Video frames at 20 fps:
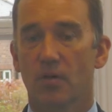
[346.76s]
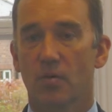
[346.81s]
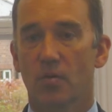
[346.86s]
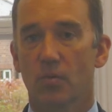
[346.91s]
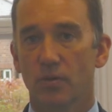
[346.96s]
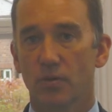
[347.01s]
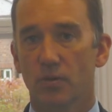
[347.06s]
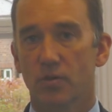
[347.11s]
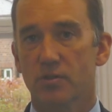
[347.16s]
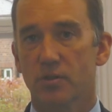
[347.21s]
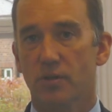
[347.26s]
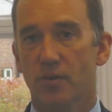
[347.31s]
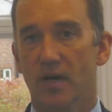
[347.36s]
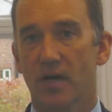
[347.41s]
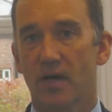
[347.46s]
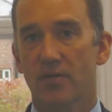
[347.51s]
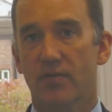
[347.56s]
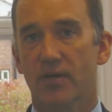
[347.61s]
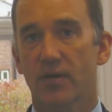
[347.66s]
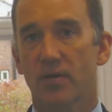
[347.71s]
We also
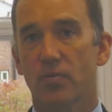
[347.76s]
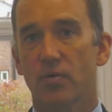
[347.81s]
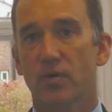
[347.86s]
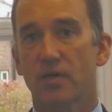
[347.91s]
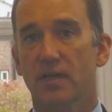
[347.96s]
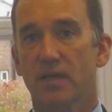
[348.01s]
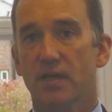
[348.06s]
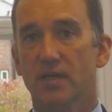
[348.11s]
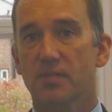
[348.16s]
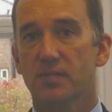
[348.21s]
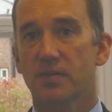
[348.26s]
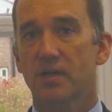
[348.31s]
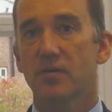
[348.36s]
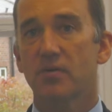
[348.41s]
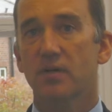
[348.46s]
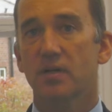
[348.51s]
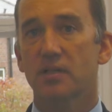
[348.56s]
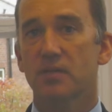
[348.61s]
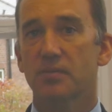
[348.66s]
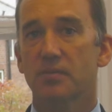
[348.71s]
have a work
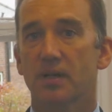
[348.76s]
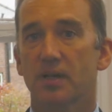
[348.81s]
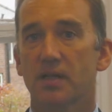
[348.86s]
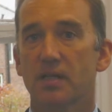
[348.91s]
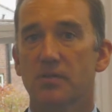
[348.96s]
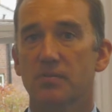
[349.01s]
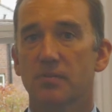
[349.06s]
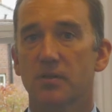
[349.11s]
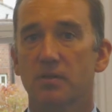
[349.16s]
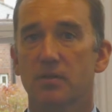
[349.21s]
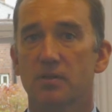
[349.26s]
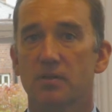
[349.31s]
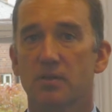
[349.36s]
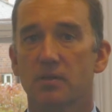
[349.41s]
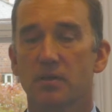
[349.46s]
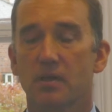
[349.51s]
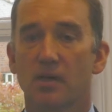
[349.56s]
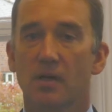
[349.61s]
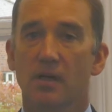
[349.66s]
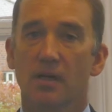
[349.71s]
experience placement,
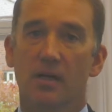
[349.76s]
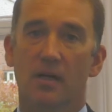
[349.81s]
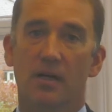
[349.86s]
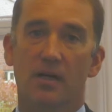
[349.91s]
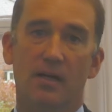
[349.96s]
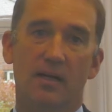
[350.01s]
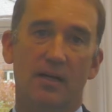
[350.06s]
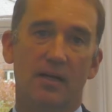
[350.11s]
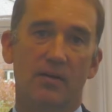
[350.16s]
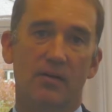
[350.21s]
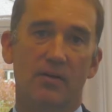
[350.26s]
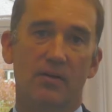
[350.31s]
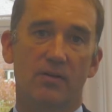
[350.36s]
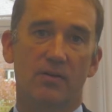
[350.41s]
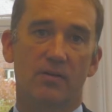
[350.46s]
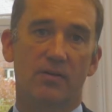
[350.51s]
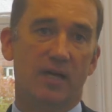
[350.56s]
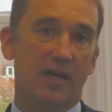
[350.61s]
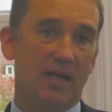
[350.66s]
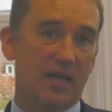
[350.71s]
and
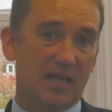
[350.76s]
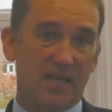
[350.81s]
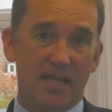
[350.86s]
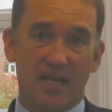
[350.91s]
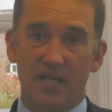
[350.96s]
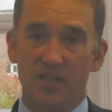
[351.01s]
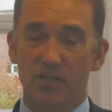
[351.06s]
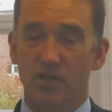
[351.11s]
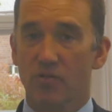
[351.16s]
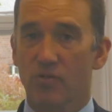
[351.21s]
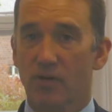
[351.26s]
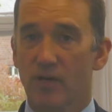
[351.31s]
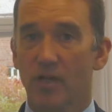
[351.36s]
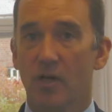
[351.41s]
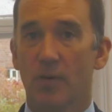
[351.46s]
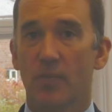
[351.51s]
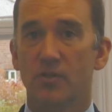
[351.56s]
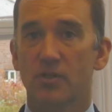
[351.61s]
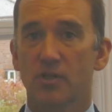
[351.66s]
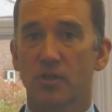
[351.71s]
that again is a great
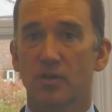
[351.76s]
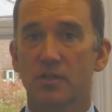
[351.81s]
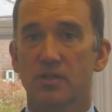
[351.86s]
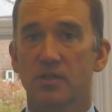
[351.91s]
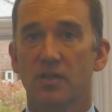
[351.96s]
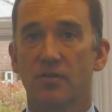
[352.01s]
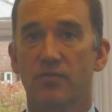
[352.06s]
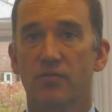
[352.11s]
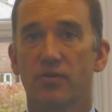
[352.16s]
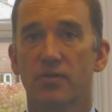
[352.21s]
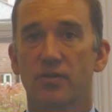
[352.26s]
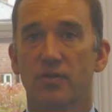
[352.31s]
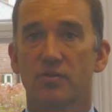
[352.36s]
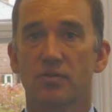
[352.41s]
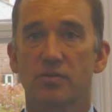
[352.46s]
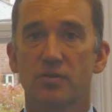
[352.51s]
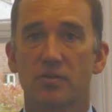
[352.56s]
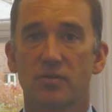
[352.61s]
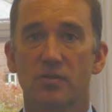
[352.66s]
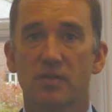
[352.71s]
opportunity for you
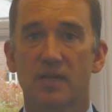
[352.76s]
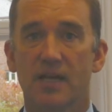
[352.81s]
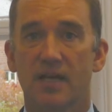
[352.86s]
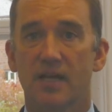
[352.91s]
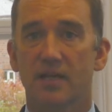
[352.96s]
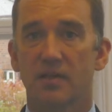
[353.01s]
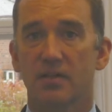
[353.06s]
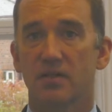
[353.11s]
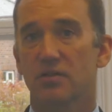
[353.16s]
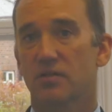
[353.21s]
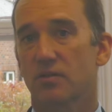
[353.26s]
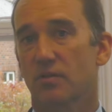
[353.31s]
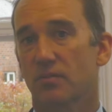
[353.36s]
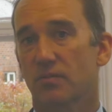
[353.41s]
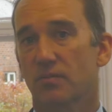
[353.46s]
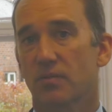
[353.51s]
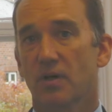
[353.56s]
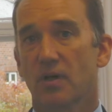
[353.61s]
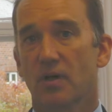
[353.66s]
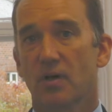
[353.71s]
to gain
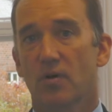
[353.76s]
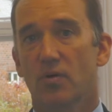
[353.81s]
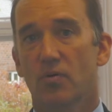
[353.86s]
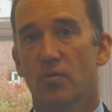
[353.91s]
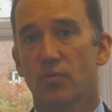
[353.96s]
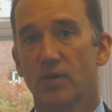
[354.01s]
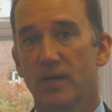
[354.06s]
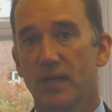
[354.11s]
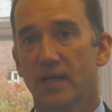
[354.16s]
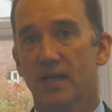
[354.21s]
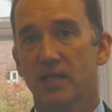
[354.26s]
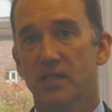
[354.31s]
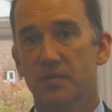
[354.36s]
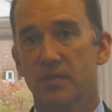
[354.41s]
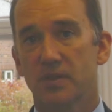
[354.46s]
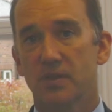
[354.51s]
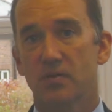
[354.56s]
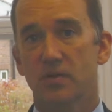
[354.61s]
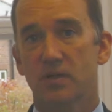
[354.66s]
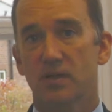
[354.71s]
some real
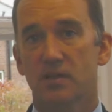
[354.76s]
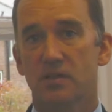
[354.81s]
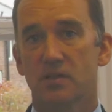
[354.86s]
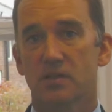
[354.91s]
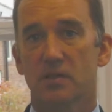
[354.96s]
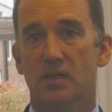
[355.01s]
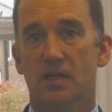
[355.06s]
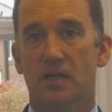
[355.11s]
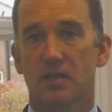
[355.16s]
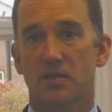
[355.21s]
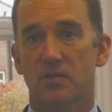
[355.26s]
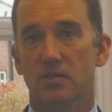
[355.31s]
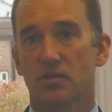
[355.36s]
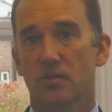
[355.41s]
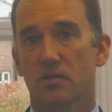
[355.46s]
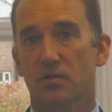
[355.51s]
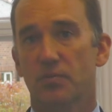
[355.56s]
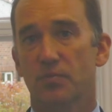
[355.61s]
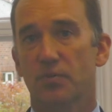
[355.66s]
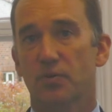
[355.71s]
experience and
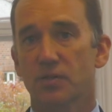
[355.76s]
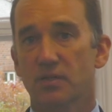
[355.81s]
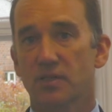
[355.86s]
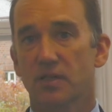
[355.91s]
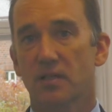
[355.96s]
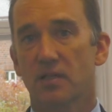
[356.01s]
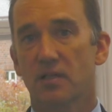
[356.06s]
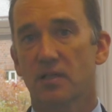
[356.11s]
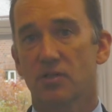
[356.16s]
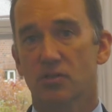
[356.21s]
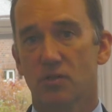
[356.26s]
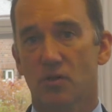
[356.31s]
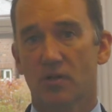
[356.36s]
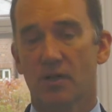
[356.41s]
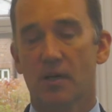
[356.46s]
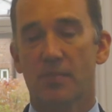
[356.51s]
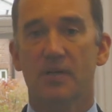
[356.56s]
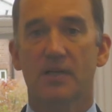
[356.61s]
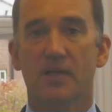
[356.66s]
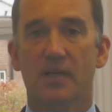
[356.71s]
to put in a strong
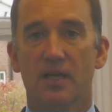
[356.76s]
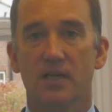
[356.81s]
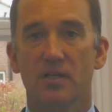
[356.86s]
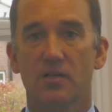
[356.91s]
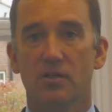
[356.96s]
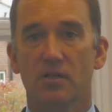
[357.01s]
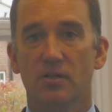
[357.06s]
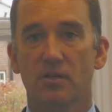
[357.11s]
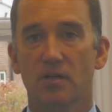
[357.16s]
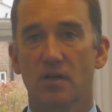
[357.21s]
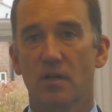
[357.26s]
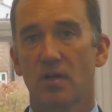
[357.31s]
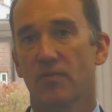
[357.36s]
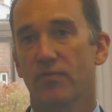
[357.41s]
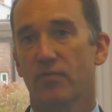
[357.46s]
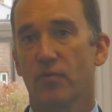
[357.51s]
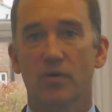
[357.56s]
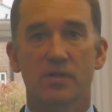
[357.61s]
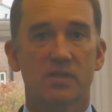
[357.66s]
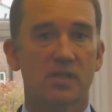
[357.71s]
application
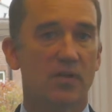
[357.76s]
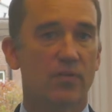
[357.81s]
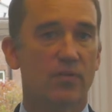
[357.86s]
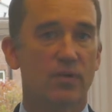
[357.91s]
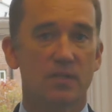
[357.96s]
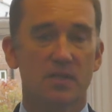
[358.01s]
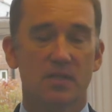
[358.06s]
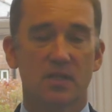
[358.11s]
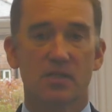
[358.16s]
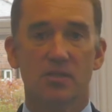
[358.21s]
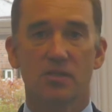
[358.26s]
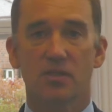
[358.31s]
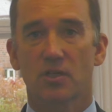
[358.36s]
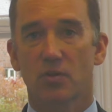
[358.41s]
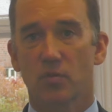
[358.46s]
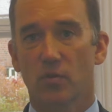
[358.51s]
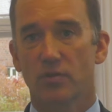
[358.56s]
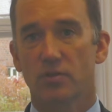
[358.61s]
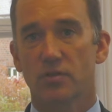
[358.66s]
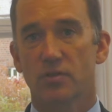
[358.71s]
for whatever it is that
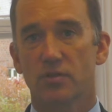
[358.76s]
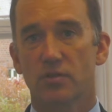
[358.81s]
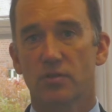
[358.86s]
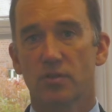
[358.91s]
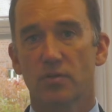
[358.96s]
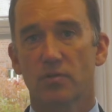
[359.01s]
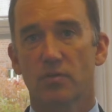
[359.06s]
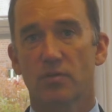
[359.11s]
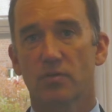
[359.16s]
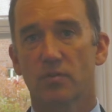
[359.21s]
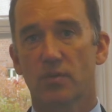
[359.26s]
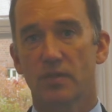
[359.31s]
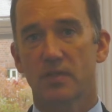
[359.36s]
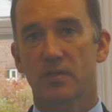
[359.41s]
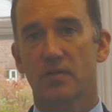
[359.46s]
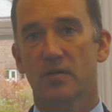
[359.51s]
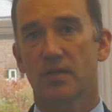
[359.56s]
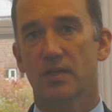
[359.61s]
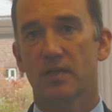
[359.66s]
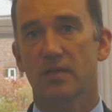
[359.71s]
you want to do when
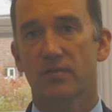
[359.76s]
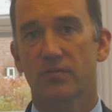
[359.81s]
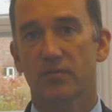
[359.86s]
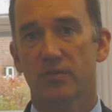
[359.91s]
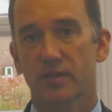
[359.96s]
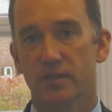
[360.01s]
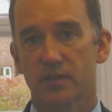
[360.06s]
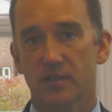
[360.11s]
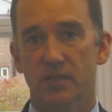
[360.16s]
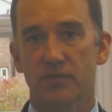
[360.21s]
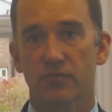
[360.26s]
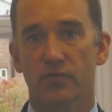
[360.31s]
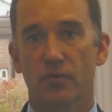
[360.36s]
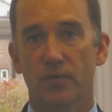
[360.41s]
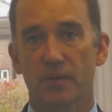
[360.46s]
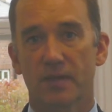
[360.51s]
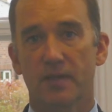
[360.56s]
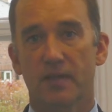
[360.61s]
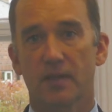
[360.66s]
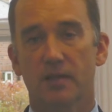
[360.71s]
you leave the sixth form
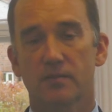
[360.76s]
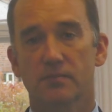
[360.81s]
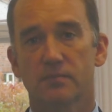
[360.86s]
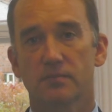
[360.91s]
here.